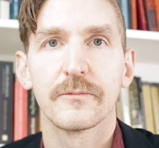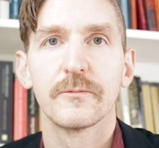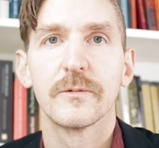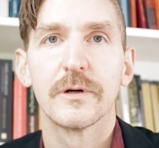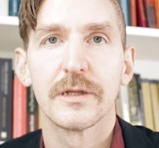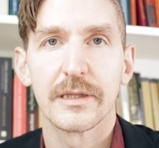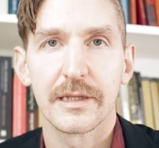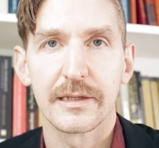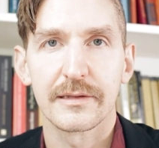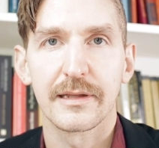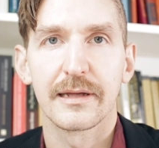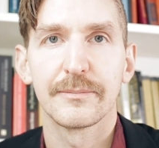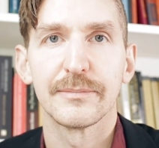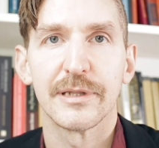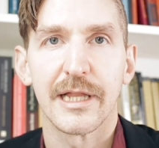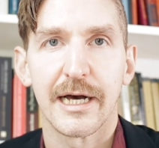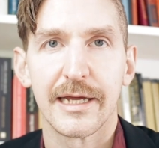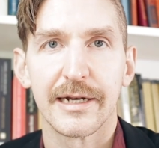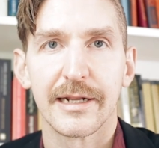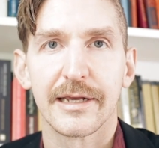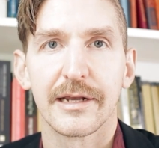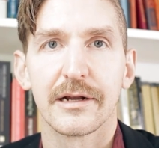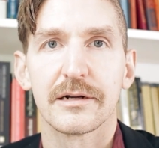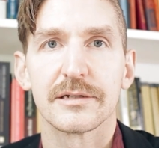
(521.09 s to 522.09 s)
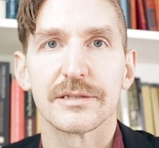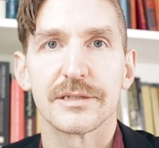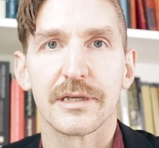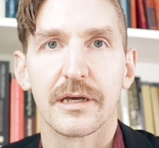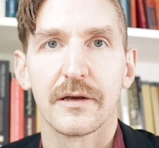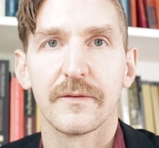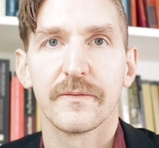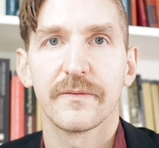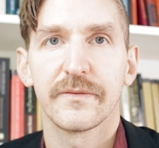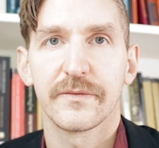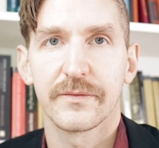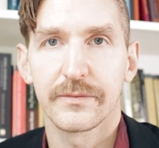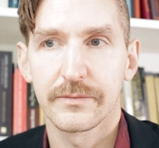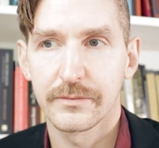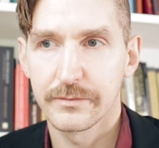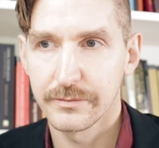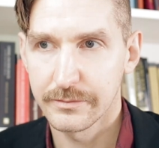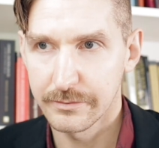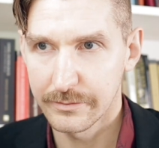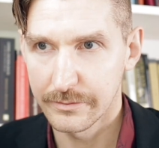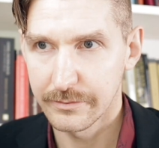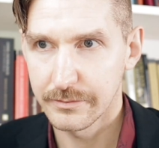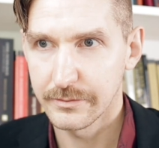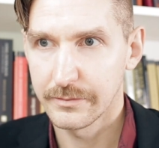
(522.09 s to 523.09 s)
Willingly blinding yourself
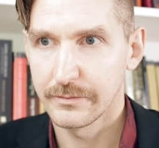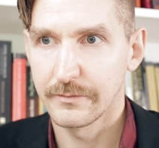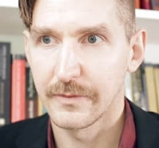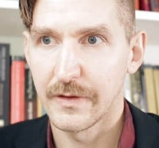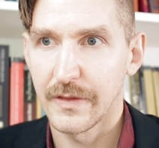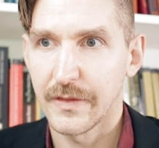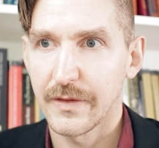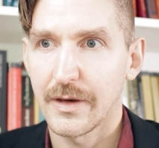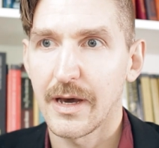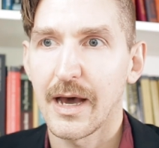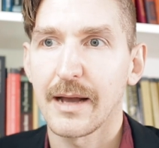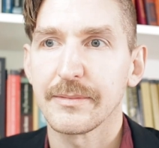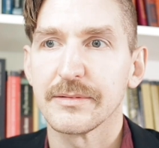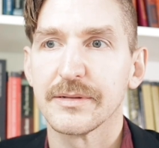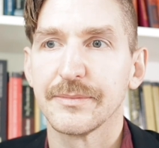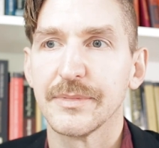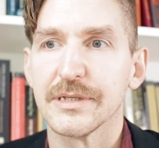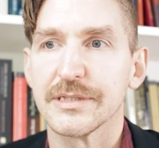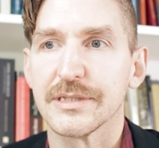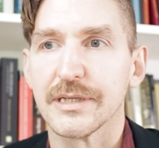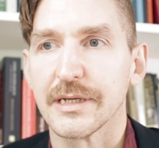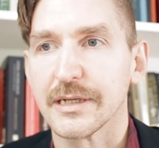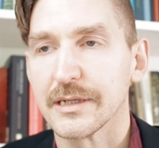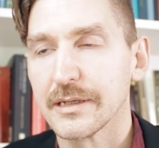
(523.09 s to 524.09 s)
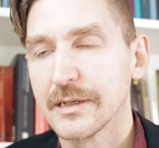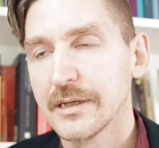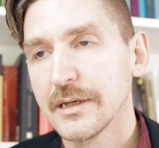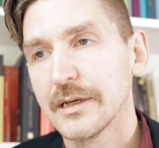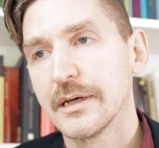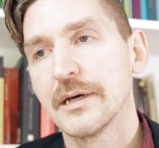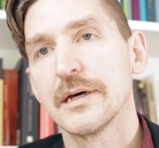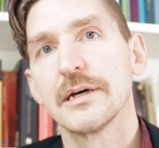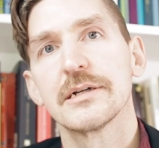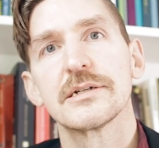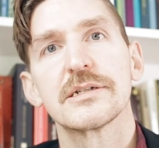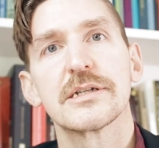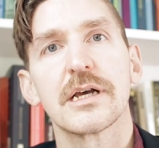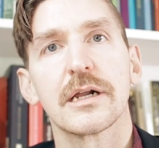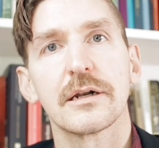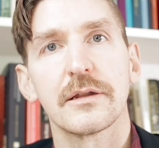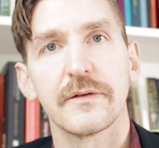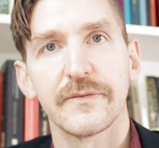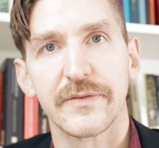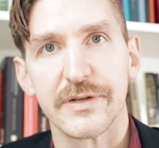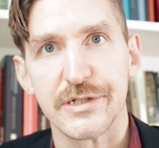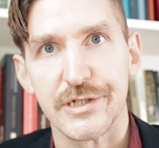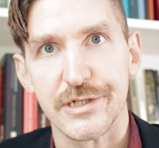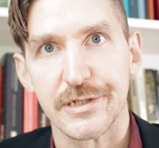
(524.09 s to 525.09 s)
with optimistic
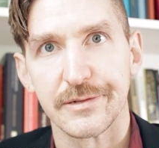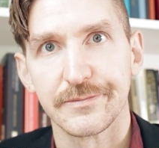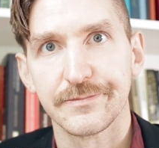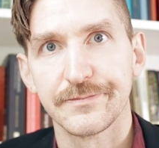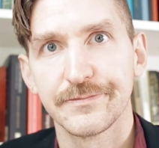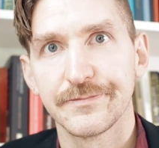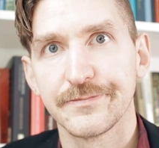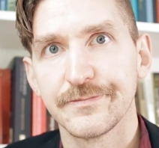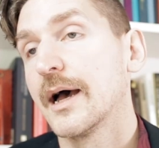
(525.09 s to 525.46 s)
tunnel vision.